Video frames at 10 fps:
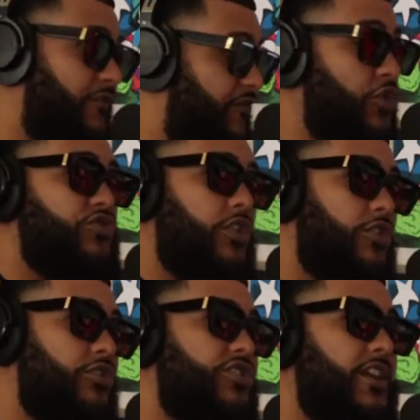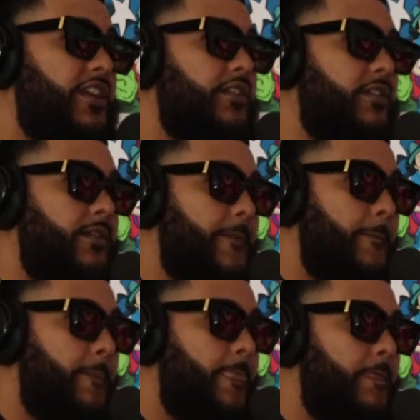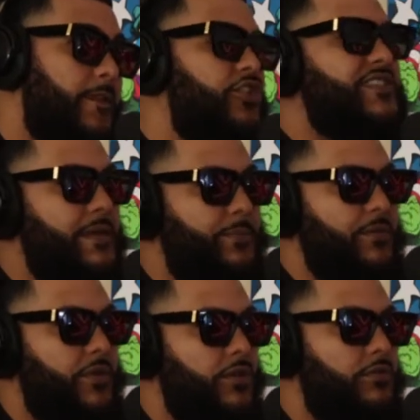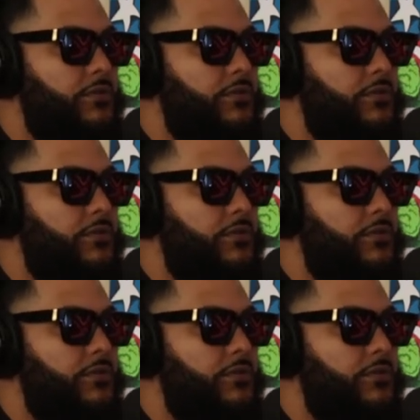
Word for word: views on her shit. Yeah. You're simping, bro.